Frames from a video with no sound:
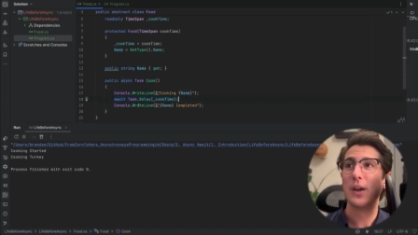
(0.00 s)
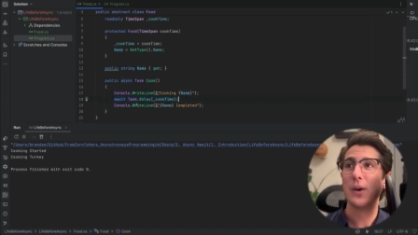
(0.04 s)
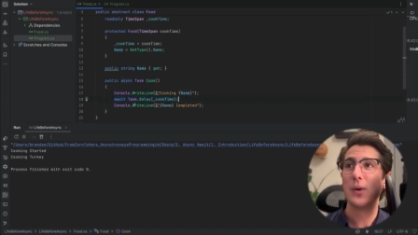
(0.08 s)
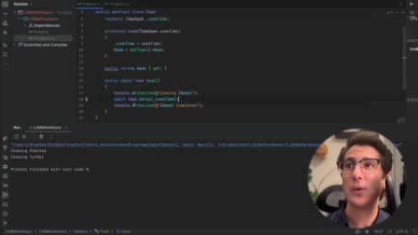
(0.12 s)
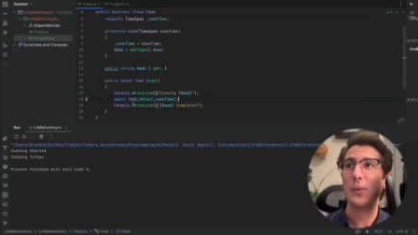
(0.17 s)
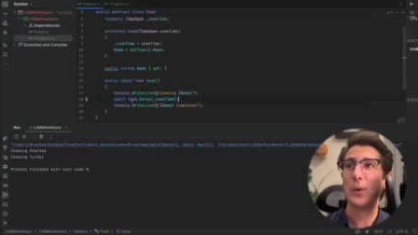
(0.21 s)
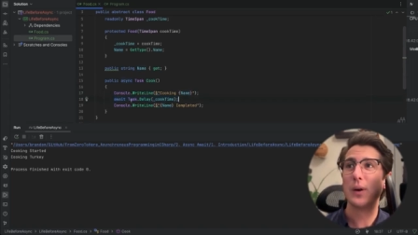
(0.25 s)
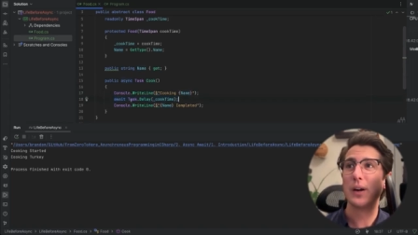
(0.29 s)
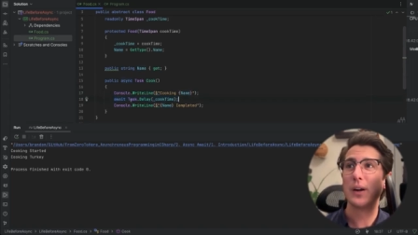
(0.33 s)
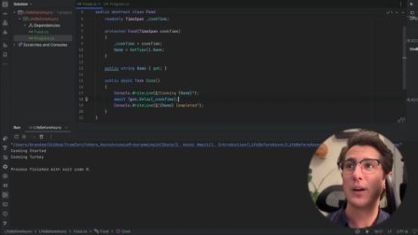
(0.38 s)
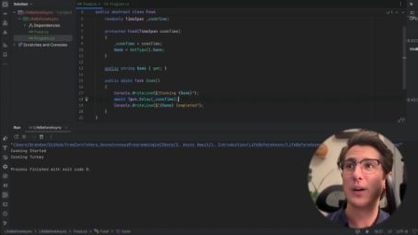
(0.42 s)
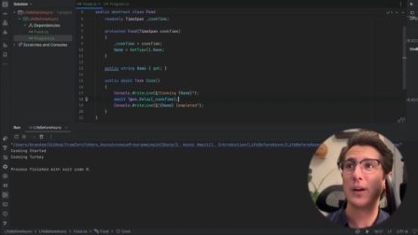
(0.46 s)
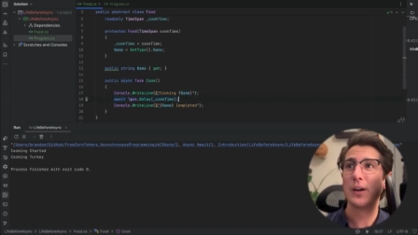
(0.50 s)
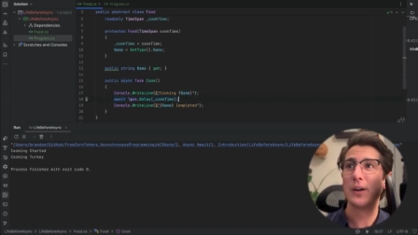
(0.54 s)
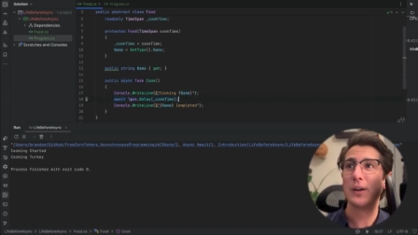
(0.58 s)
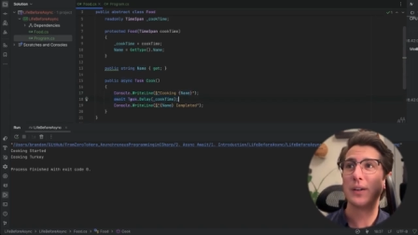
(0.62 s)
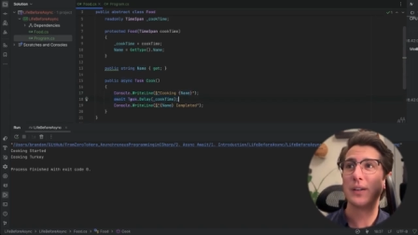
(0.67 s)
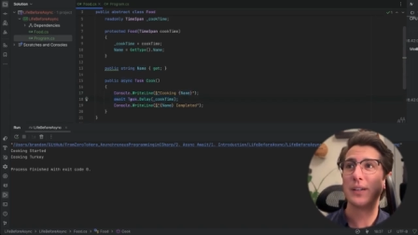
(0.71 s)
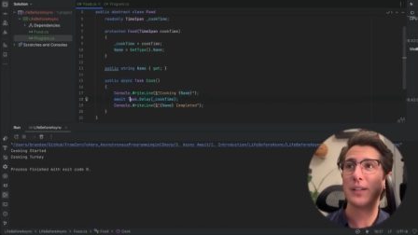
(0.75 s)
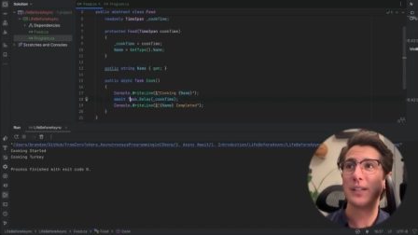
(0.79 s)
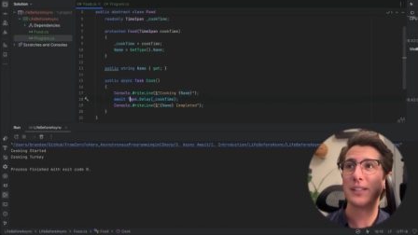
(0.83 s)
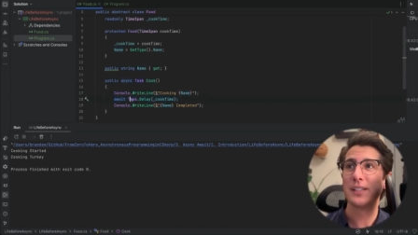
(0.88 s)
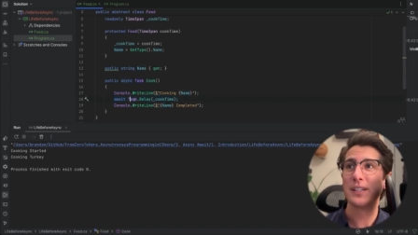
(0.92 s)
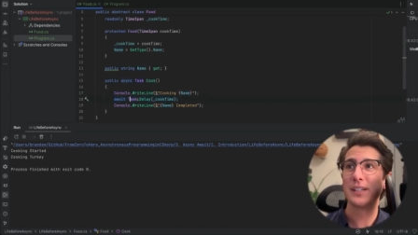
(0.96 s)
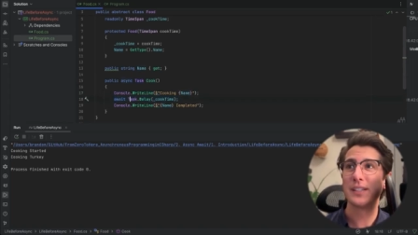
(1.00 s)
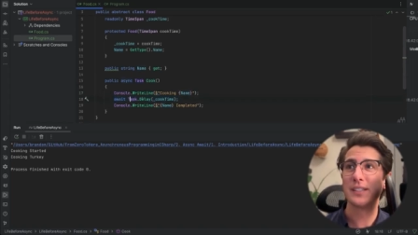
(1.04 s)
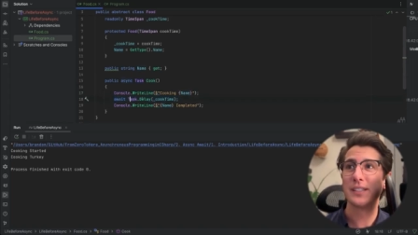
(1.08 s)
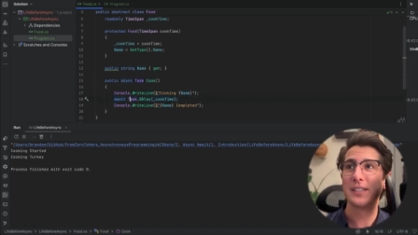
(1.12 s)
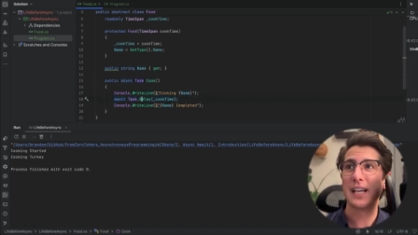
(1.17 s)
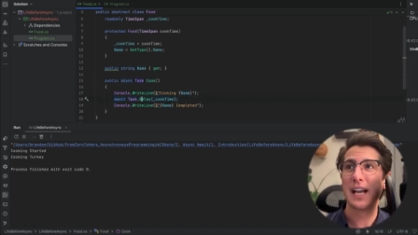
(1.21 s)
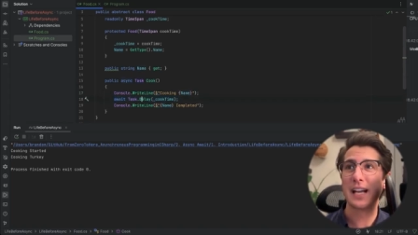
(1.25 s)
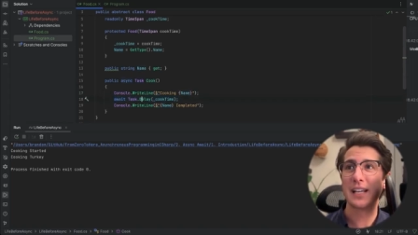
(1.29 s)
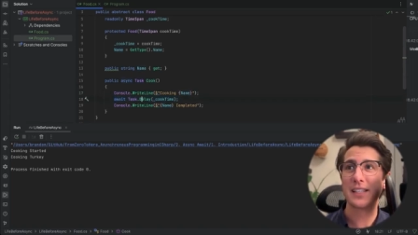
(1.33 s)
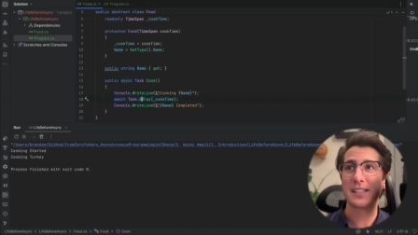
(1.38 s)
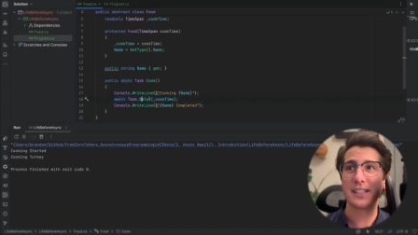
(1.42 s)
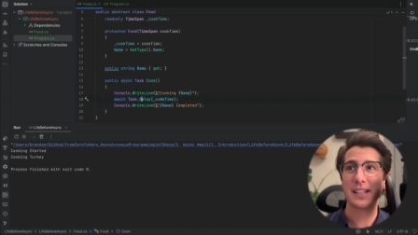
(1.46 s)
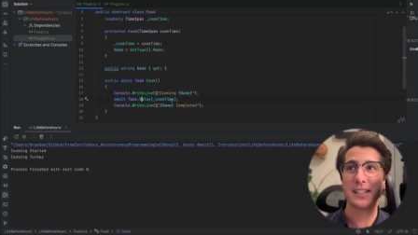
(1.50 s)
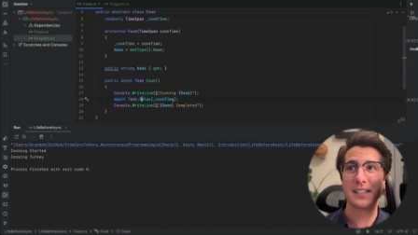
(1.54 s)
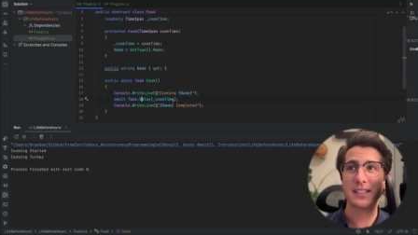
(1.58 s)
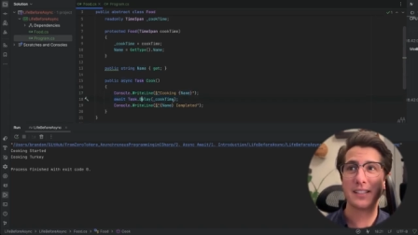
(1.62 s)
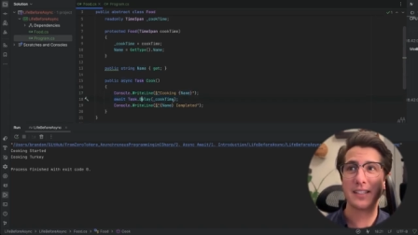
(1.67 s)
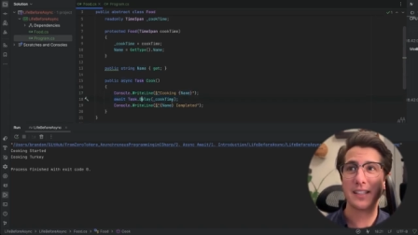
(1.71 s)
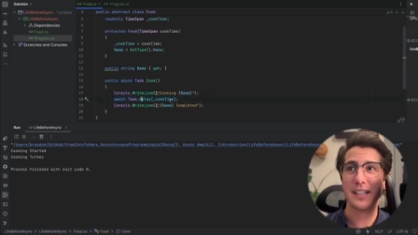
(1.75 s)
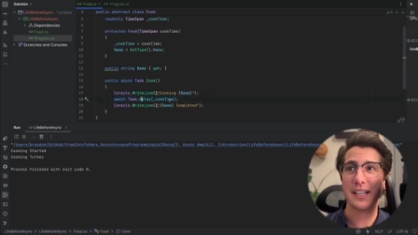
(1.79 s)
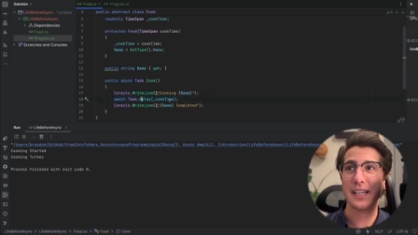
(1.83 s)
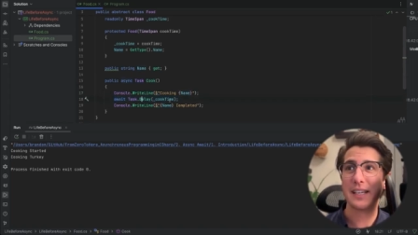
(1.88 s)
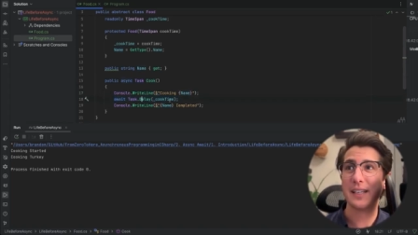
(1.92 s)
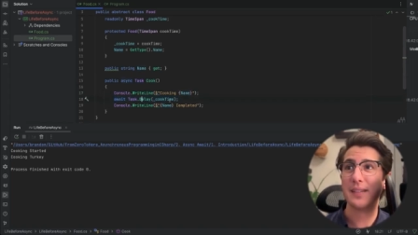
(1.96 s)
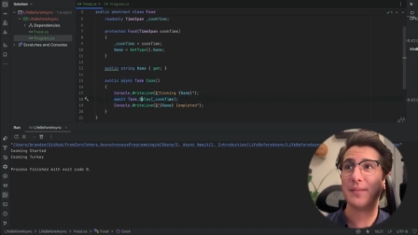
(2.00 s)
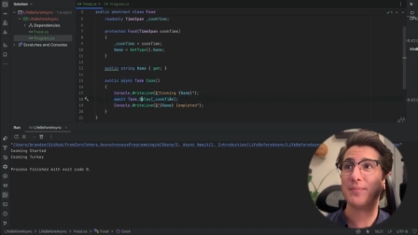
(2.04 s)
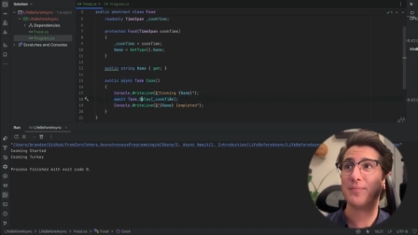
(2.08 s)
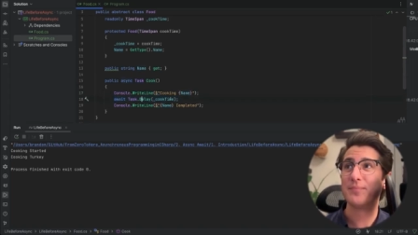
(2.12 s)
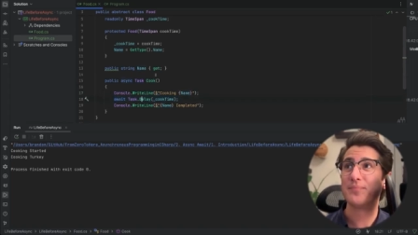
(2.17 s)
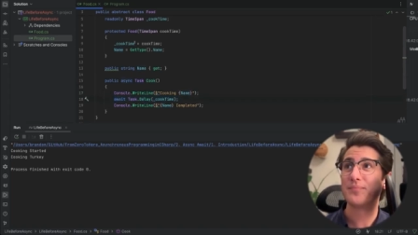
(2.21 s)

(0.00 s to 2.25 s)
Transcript: where it says task.delay.